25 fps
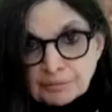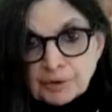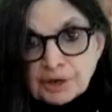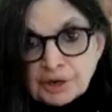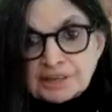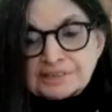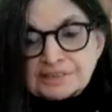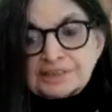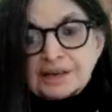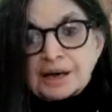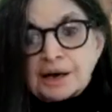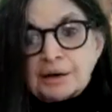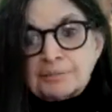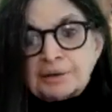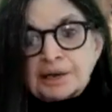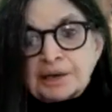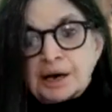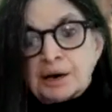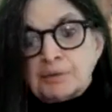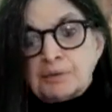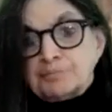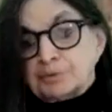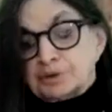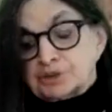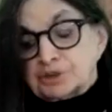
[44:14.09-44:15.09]
is coming
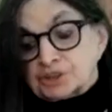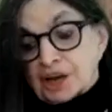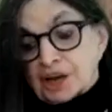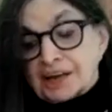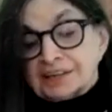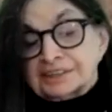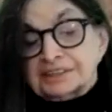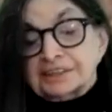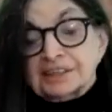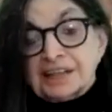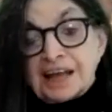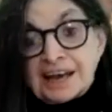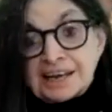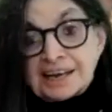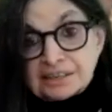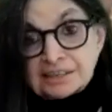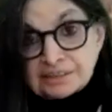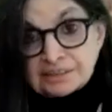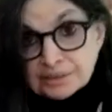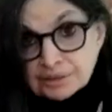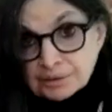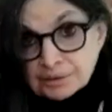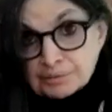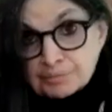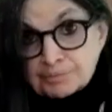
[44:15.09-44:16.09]
up, which I'd like
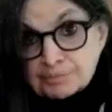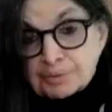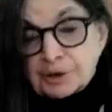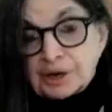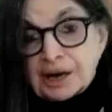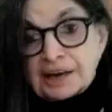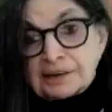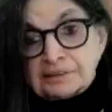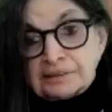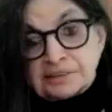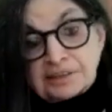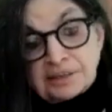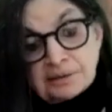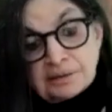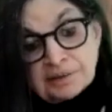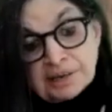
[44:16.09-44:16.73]
to put out there.